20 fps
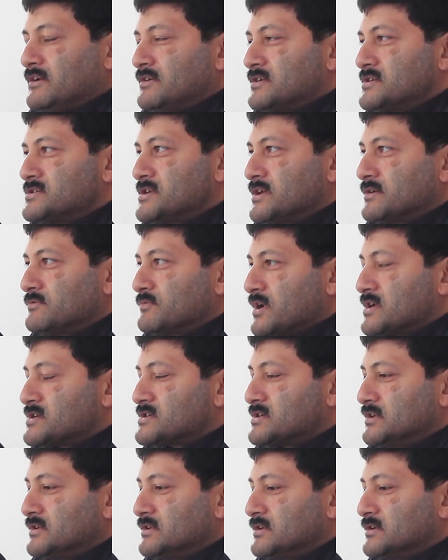interesting
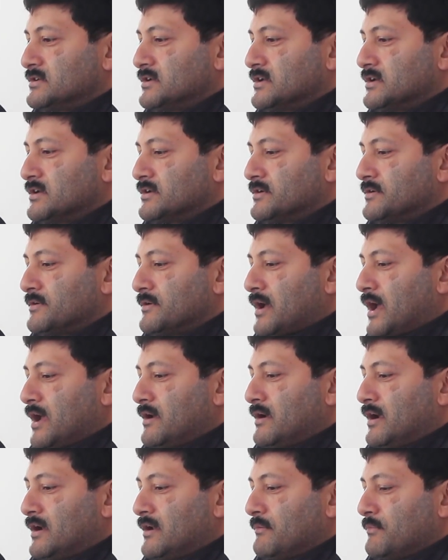question.
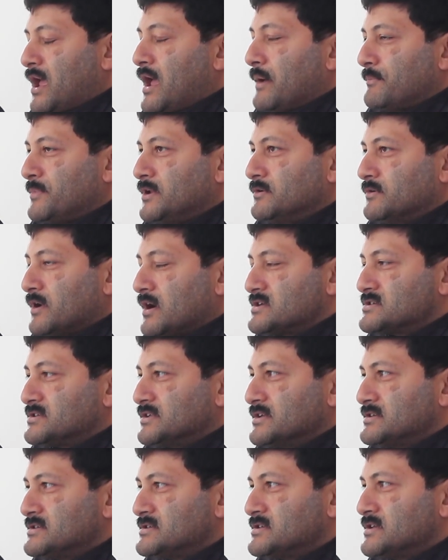And I'm happy you asked
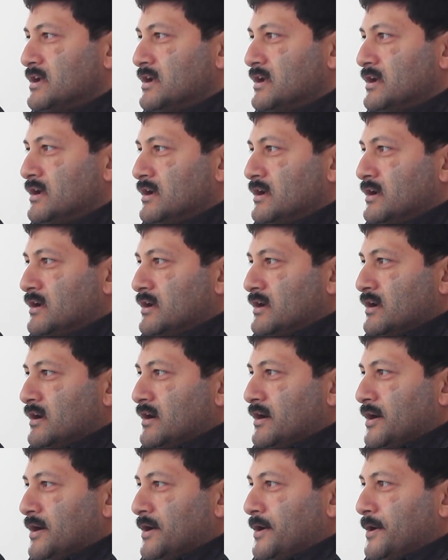this.
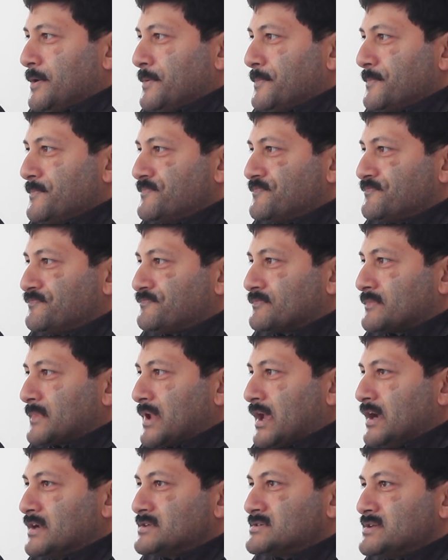
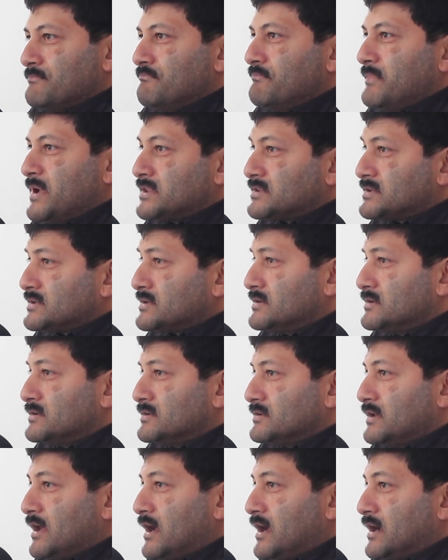It's a myth
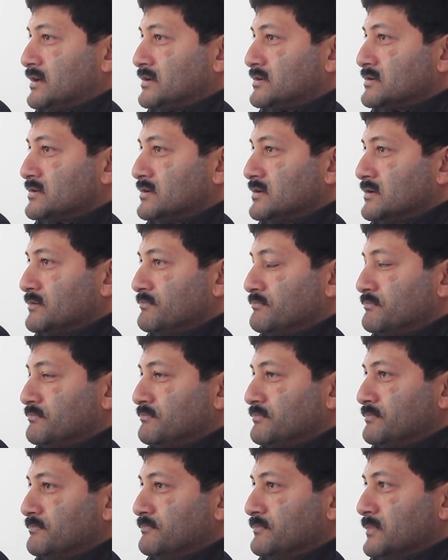that
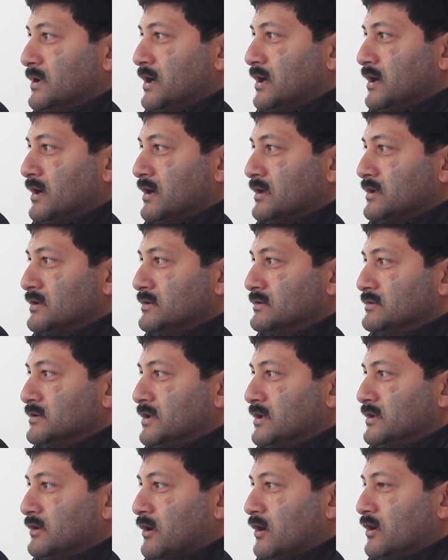
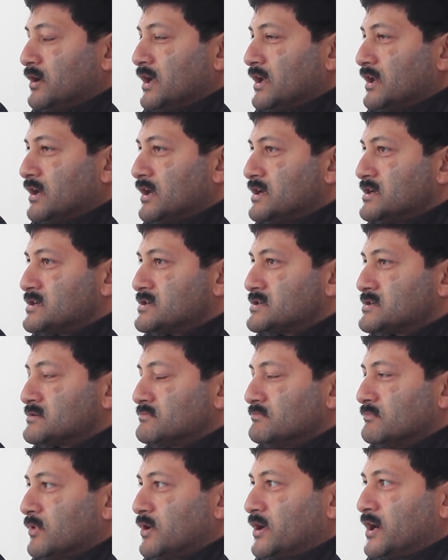the non-English
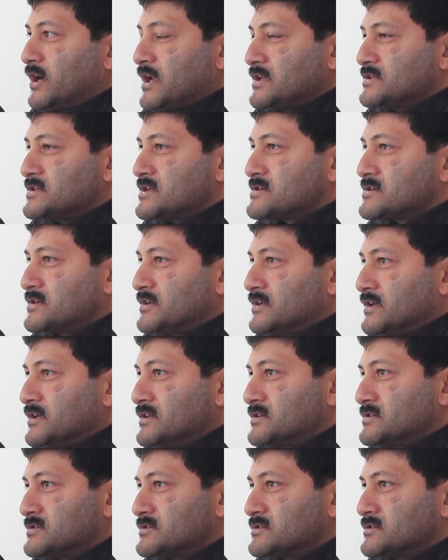monetization
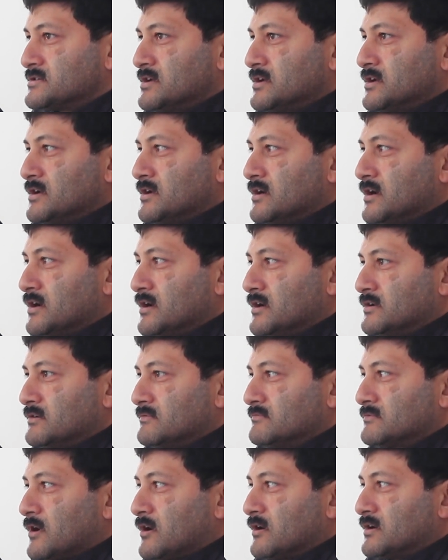is
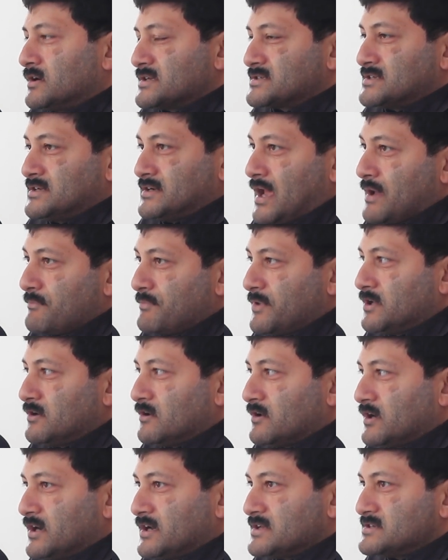or doesn't happen,
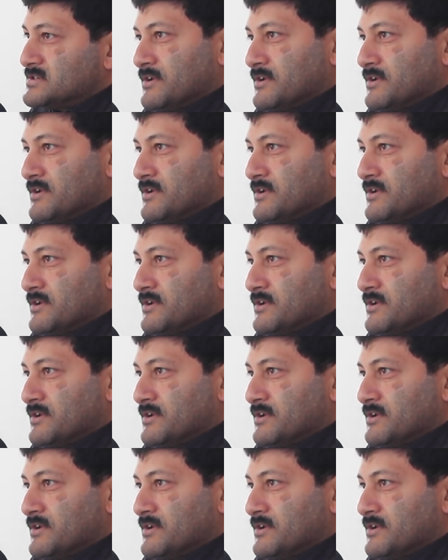or it is